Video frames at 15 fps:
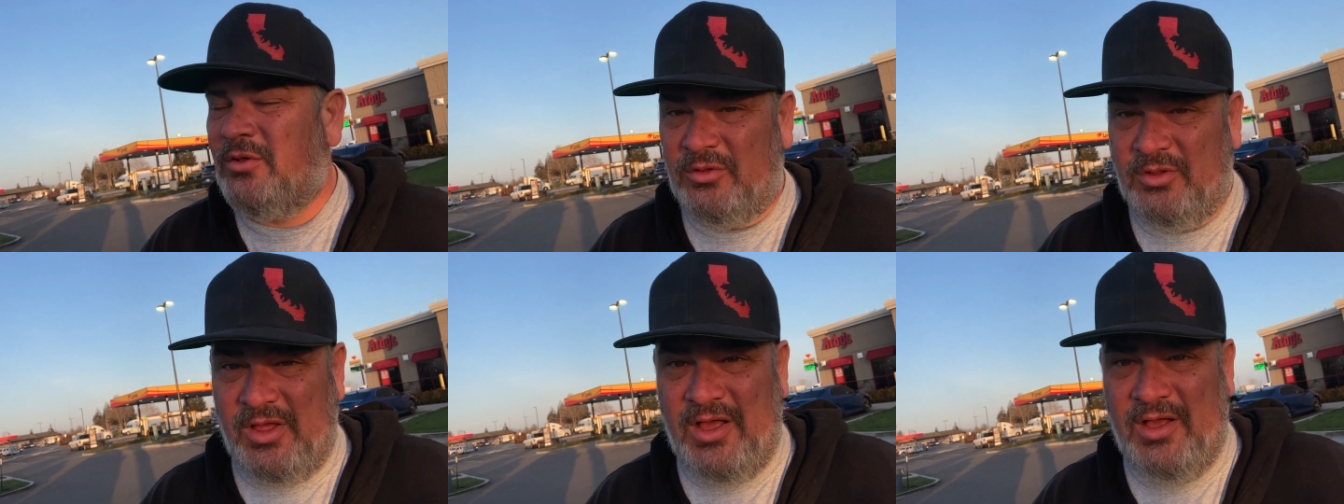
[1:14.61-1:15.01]

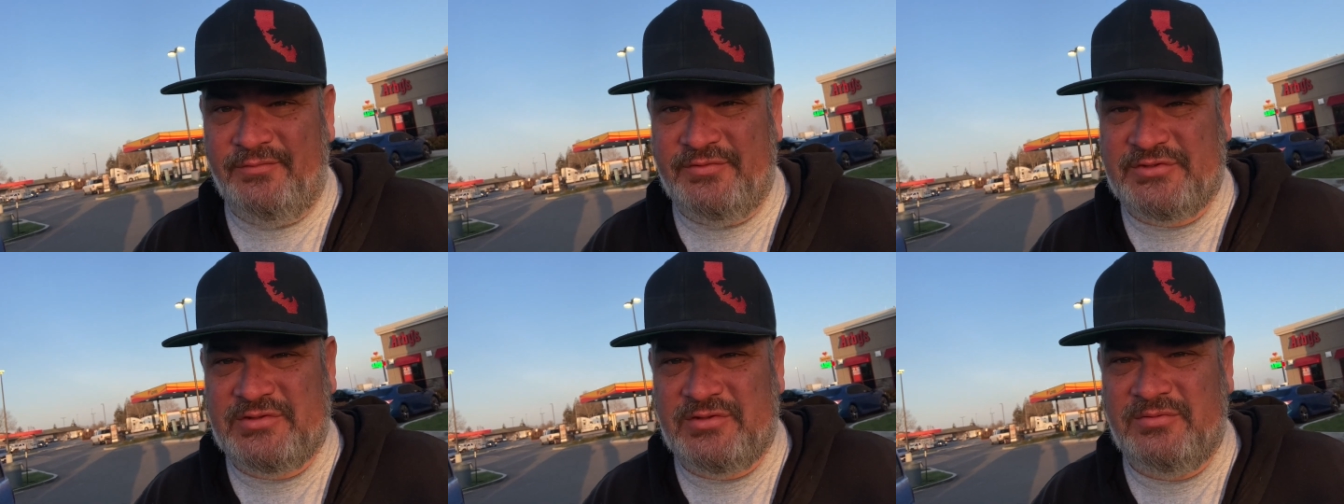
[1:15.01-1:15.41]

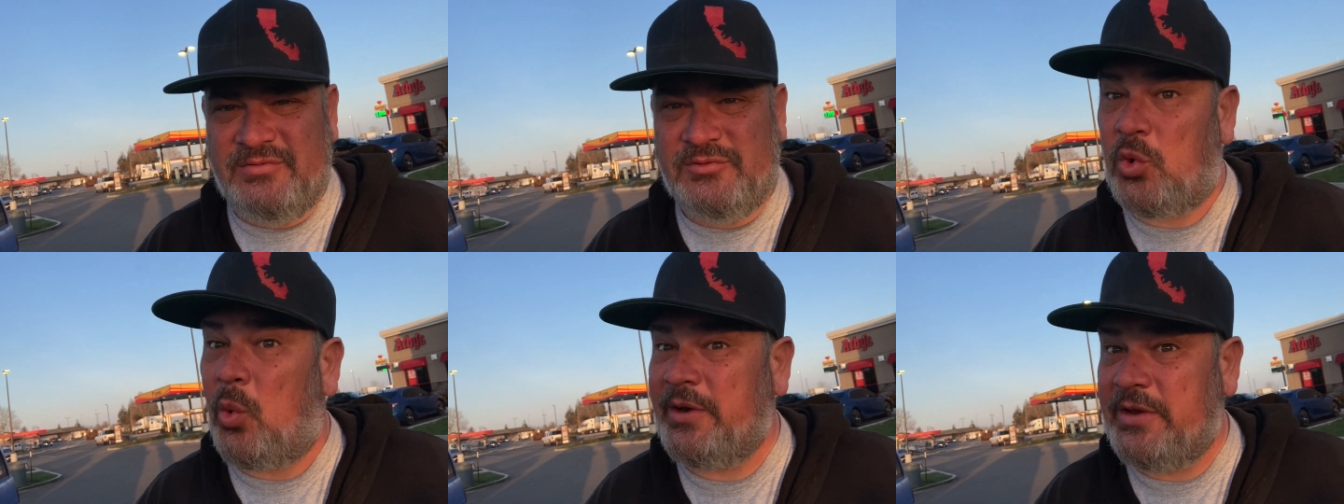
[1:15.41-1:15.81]
Love's
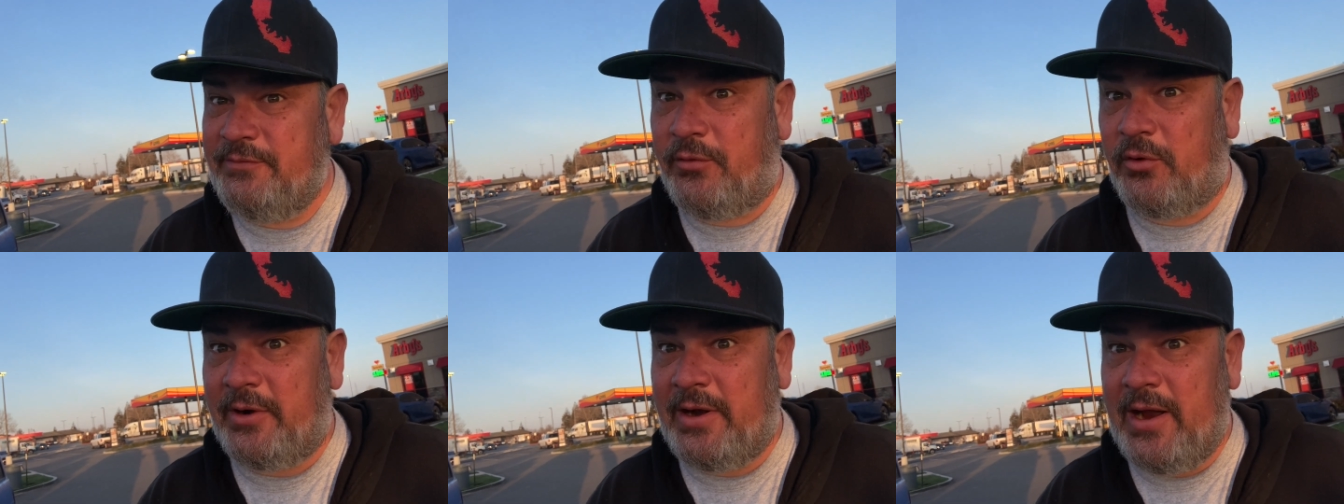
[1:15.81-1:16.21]

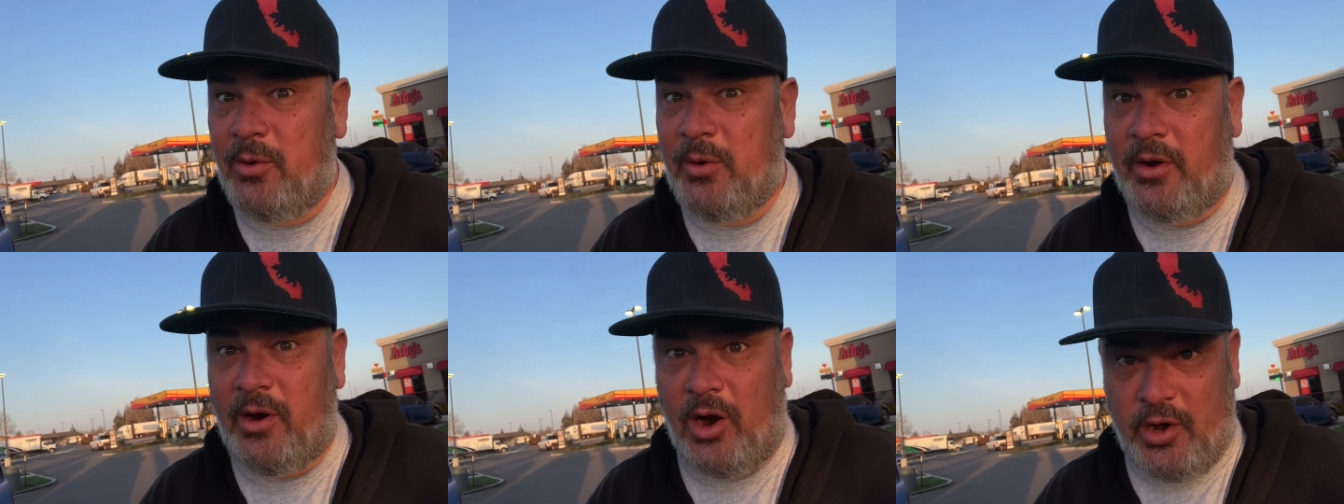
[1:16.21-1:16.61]

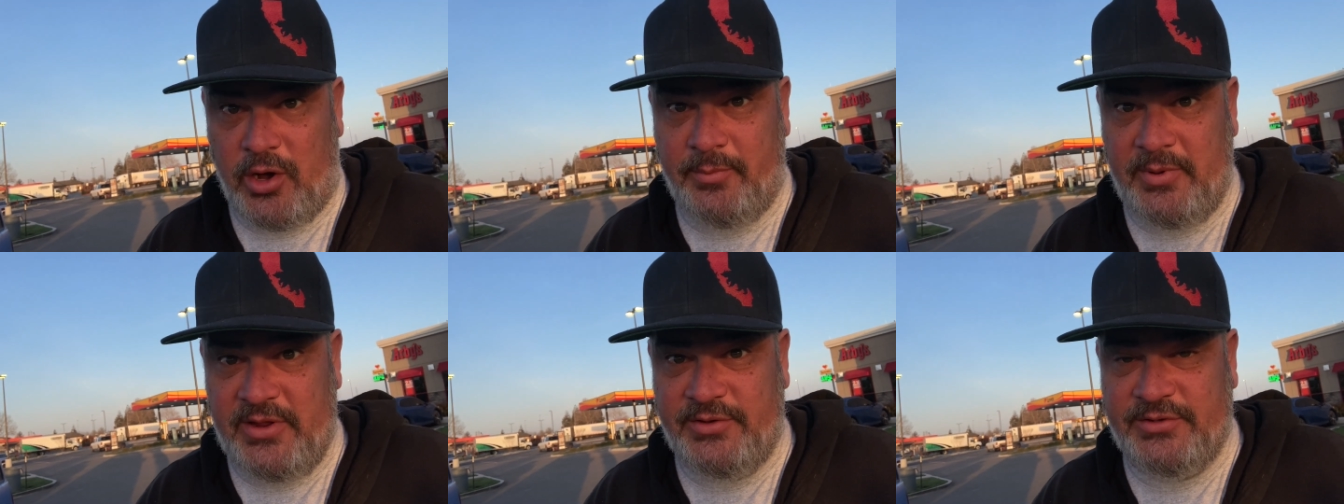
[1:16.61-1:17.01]
24-hour
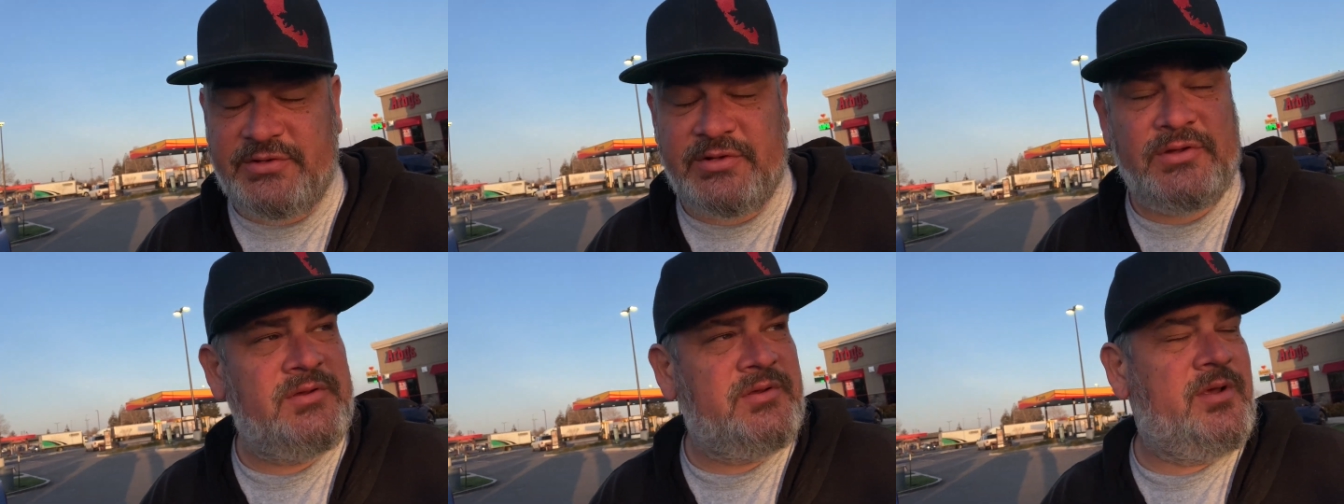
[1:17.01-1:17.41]
Arby's,
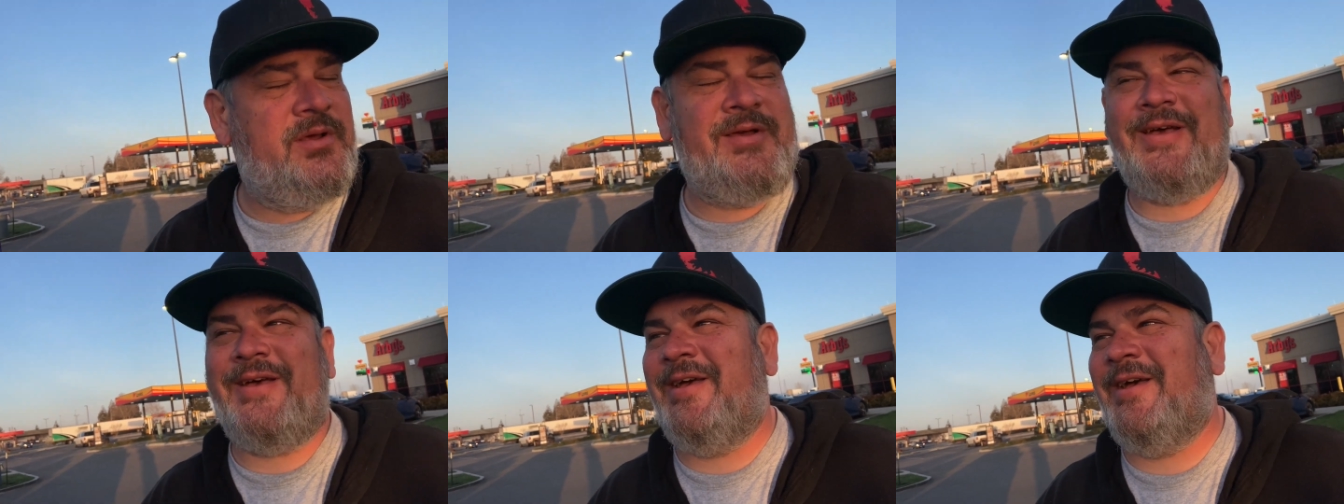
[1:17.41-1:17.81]

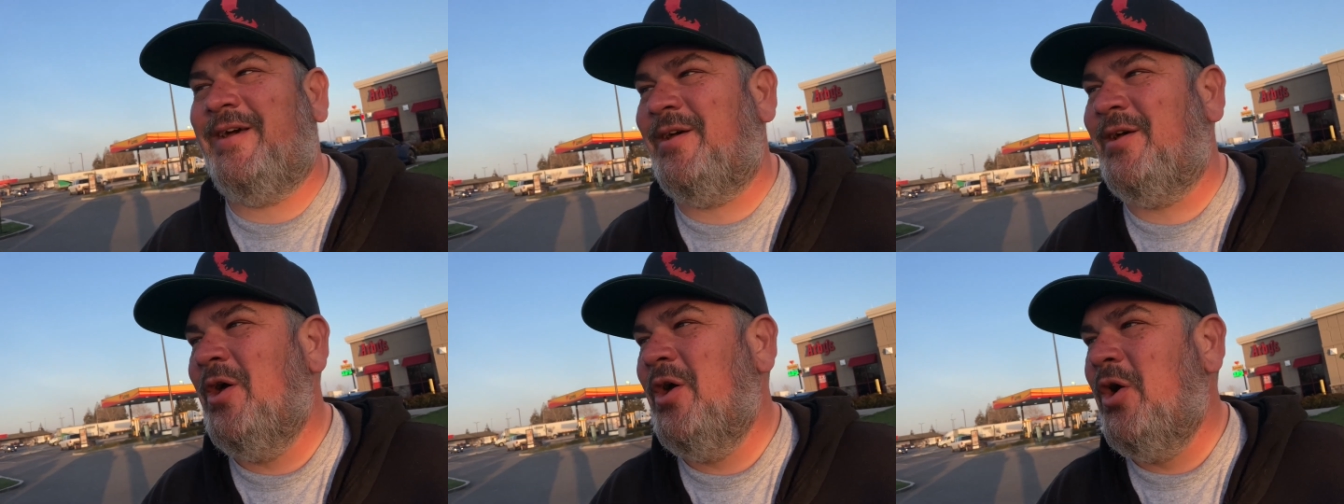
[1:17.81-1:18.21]

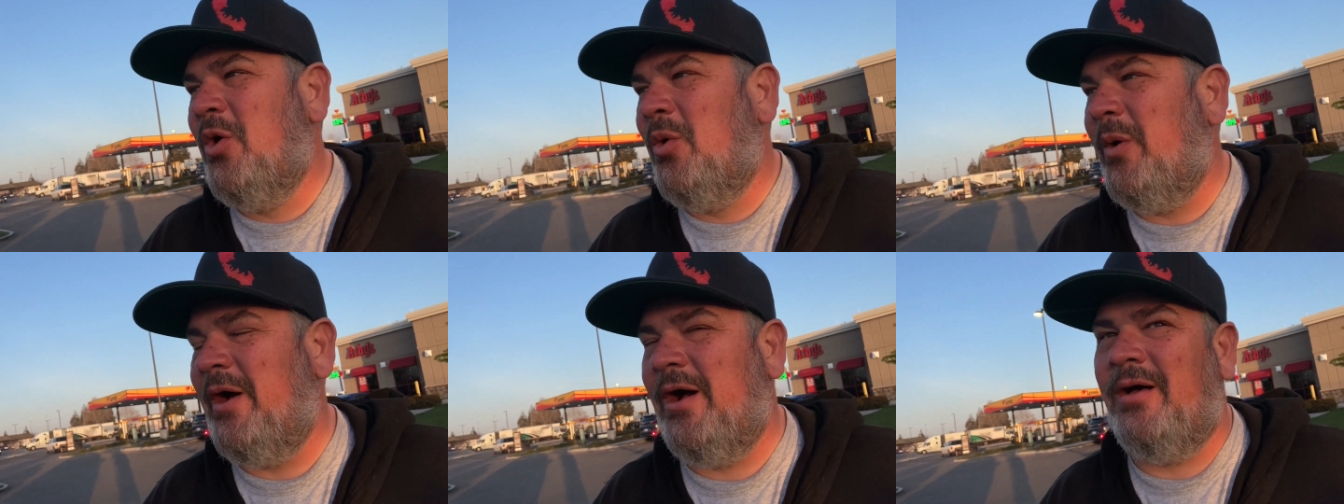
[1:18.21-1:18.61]

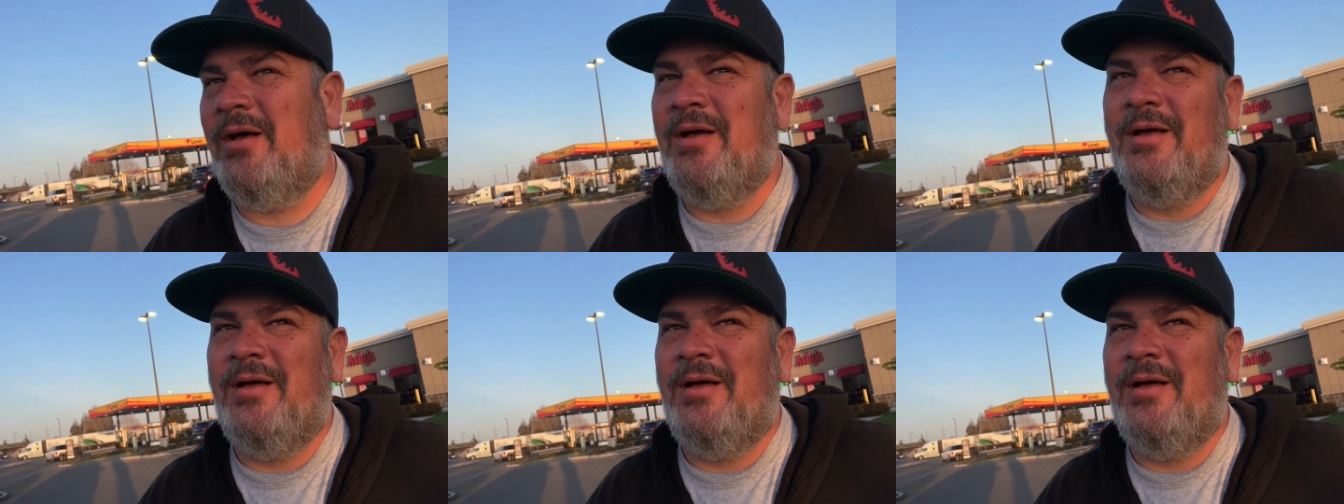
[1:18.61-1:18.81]
well,